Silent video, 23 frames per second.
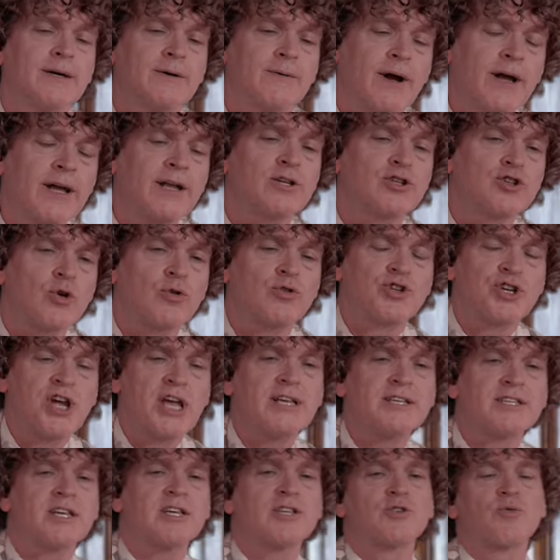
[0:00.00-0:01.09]
Right? So
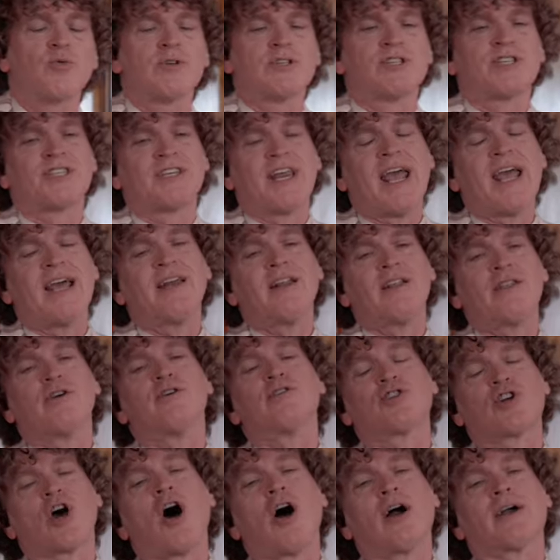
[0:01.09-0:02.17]
Jesus was standing
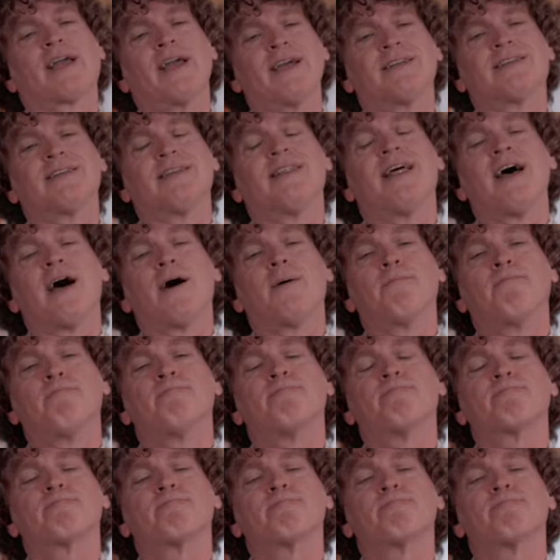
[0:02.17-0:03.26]
there talking to them,
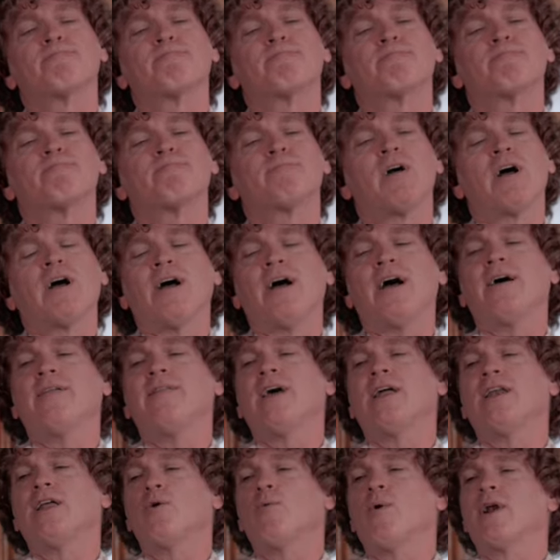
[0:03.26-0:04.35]
and
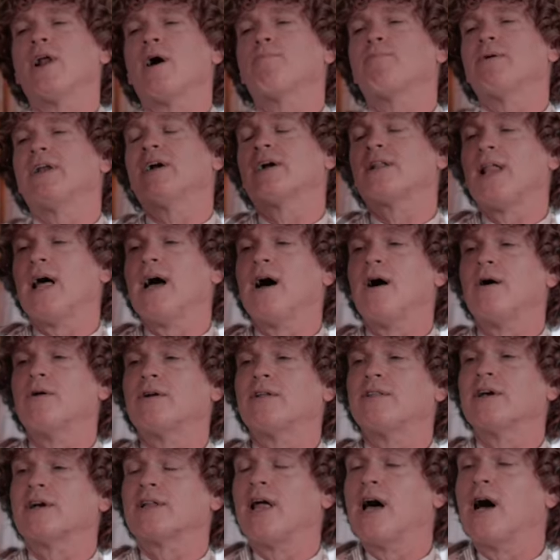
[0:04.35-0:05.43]
then he went up in a cloud,
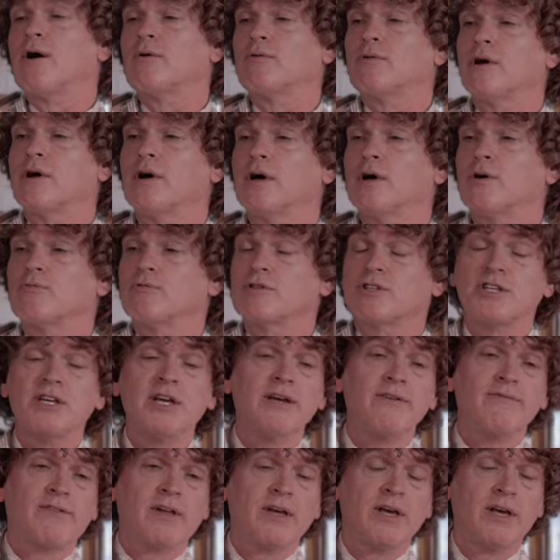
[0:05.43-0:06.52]
and the cloud
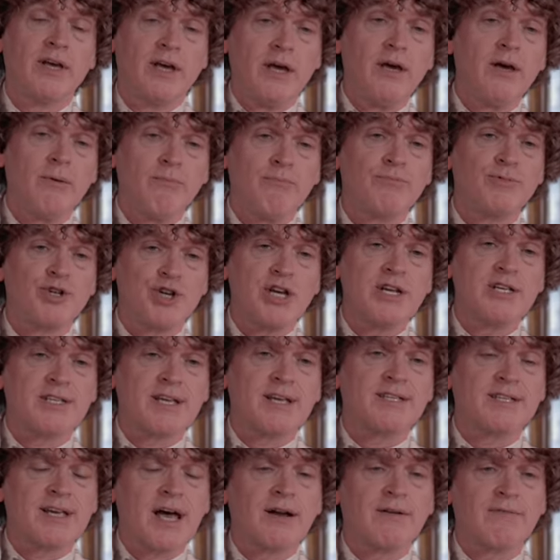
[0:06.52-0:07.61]
received him,
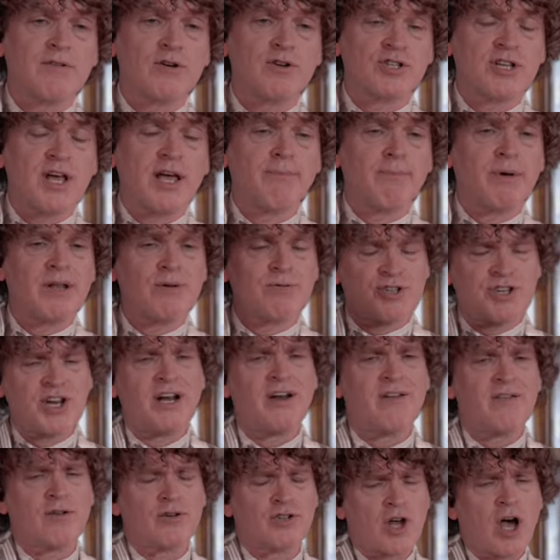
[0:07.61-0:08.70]
Jesus, out of their sight. But he was
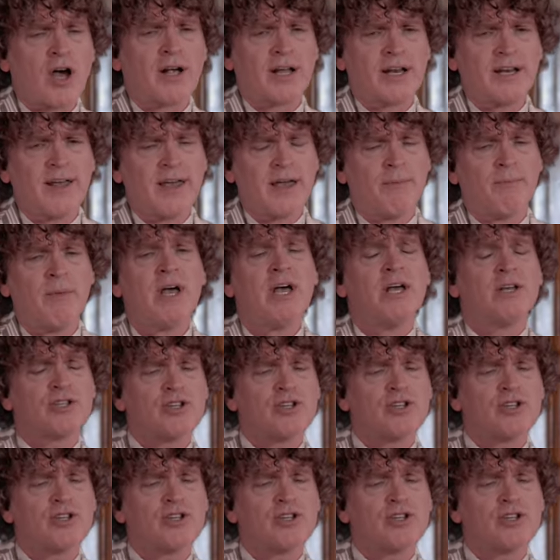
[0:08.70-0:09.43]
standing there talking to him.